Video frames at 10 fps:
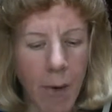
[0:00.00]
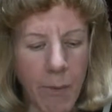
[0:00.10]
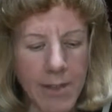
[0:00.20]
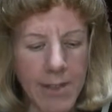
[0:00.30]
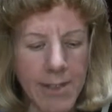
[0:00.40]

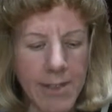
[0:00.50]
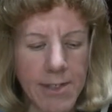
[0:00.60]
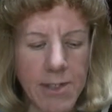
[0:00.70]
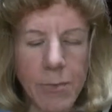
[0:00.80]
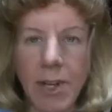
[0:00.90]
resistance
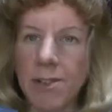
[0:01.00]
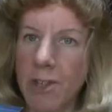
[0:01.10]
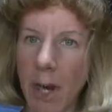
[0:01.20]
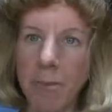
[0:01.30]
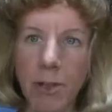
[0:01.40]
is what
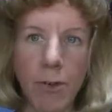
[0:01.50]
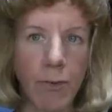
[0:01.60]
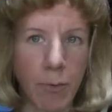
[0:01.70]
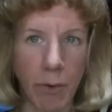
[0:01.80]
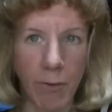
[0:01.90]
stops you
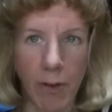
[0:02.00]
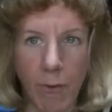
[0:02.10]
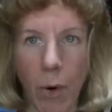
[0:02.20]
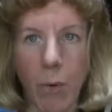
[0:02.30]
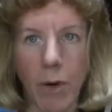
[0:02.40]
from moving
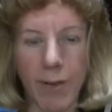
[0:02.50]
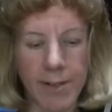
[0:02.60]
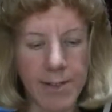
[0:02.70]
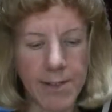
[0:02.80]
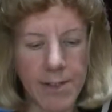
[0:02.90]
forward.
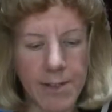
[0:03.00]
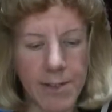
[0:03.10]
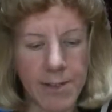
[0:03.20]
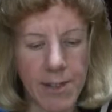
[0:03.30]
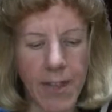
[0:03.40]
Resistance
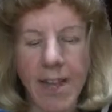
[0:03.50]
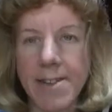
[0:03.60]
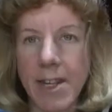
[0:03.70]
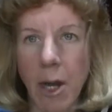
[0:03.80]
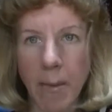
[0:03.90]
is the
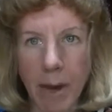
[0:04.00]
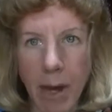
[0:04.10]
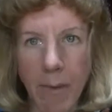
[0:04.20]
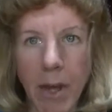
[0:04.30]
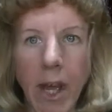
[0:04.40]
things that come
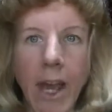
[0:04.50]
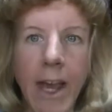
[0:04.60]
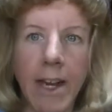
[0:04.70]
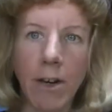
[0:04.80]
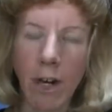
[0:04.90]
up
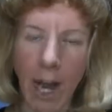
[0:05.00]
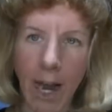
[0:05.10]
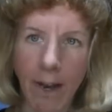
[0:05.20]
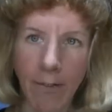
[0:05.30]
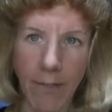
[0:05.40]
in your
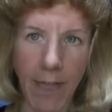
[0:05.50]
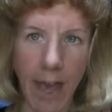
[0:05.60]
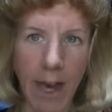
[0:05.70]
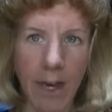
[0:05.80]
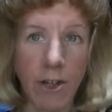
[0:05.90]
life
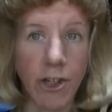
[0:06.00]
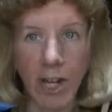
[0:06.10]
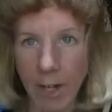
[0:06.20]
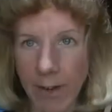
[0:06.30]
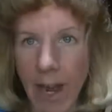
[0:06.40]
that
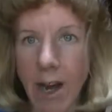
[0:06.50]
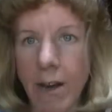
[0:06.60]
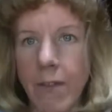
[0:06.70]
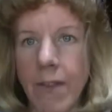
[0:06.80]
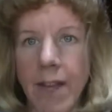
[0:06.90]
shut you
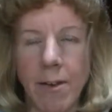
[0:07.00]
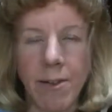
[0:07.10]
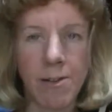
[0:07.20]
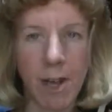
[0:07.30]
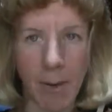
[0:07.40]
down, that
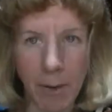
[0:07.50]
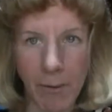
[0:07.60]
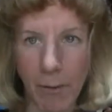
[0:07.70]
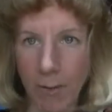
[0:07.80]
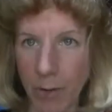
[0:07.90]
stop you
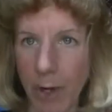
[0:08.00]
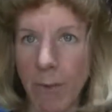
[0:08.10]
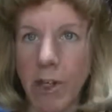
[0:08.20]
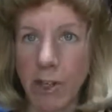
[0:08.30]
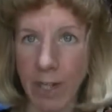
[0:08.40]
from doing
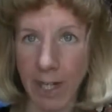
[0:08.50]
what you